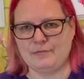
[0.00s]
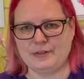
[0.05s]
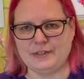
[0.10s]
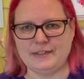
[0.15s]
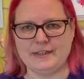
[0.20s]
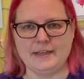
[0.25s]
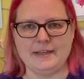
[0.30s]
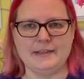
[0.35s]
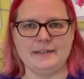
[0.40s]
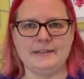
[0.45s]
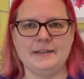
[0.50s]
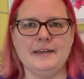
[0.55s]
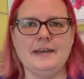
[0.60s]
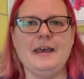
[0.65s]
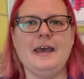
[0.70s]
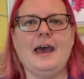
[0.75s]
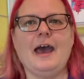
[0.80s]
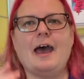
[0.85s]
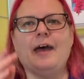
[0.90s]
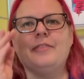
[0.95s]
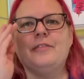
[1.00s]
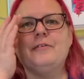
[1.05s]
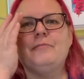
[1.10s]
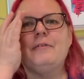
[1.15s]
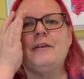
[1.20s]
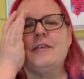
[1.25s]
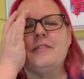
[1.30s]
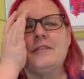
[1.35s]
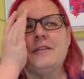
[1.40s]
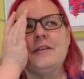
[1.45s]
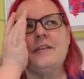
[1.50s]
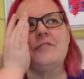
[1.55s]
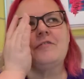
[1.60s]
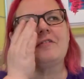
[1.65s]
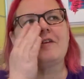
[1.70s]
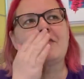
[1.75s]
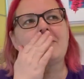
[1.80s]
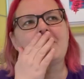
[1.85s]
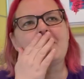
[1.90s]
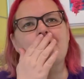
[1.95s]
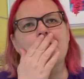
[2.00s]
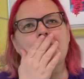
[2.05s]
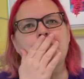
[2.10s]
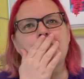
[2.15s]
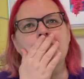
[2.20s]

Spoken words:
did. And the reason is just,